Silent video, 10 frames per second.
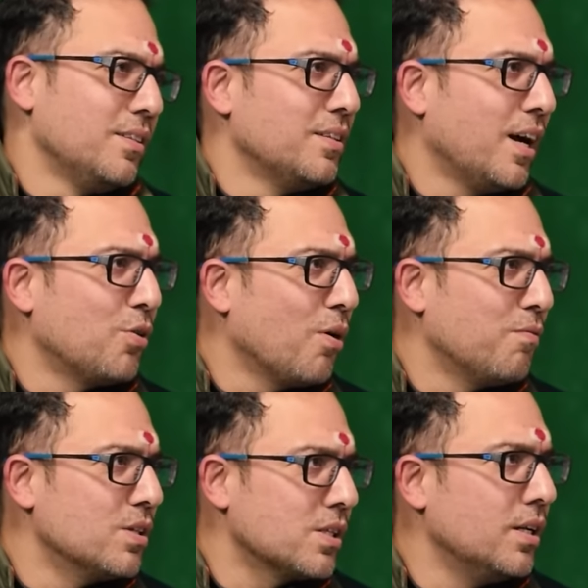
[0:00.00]
that
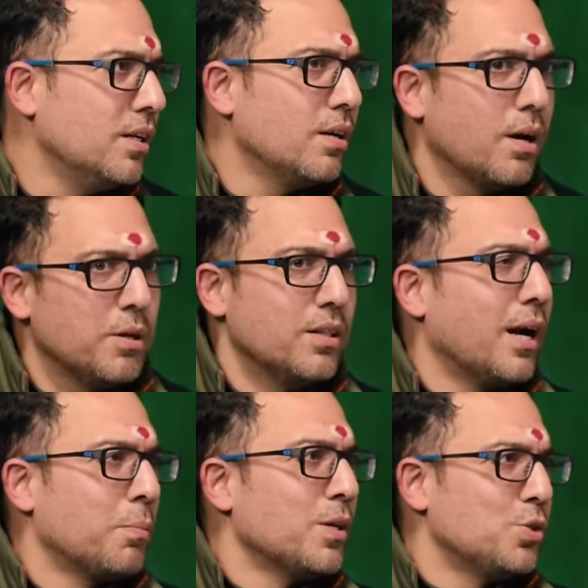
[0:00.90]
obviously, I mean,
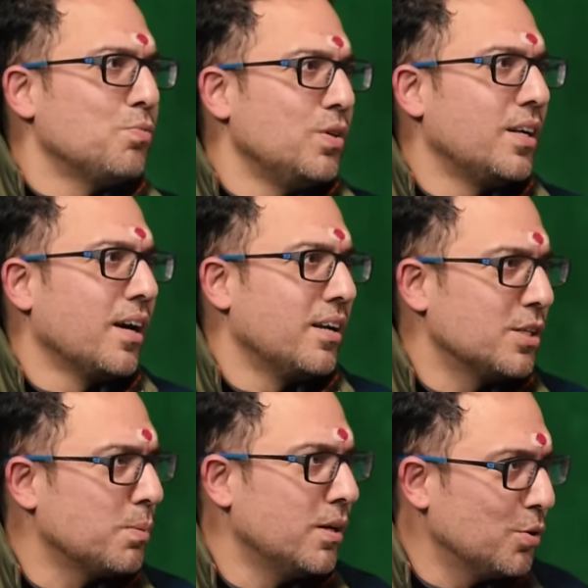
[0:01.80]
that much we can
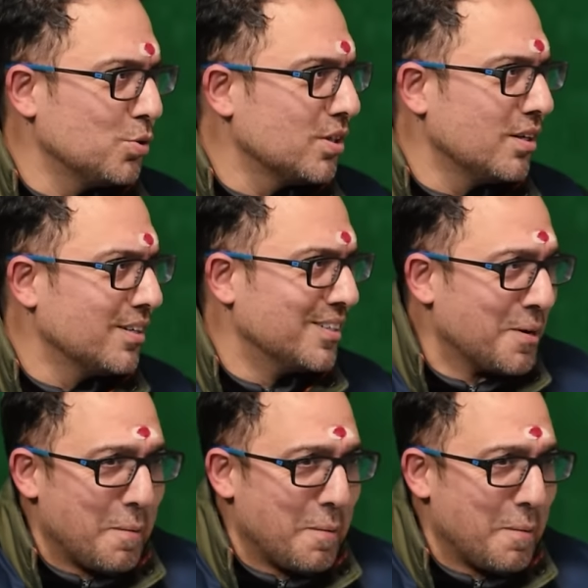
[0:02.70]
explain to children.